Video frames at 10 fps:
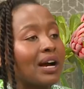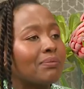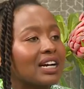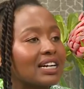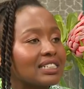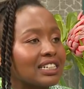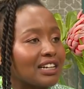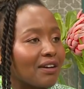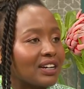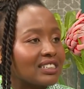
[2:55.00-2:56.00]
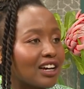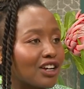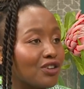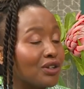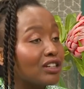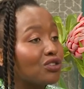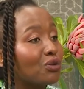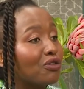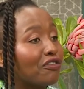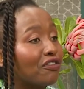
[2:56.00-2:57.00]
become a casting director, you need
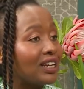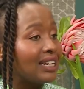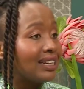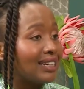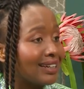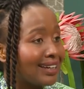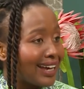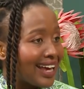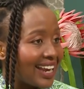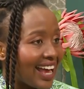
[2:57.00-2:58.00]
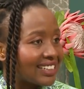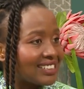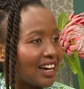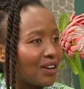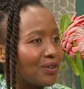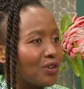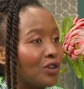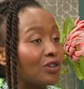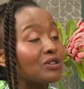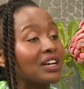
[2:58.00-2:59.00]
to feed an yeah. actor, you know,
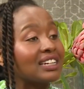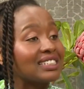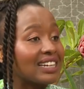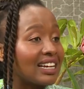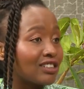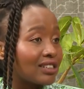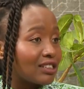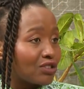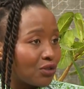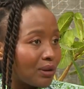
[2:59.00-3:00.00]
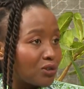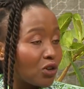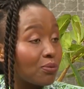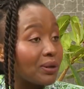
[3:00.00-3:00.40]
you need to understand a script. So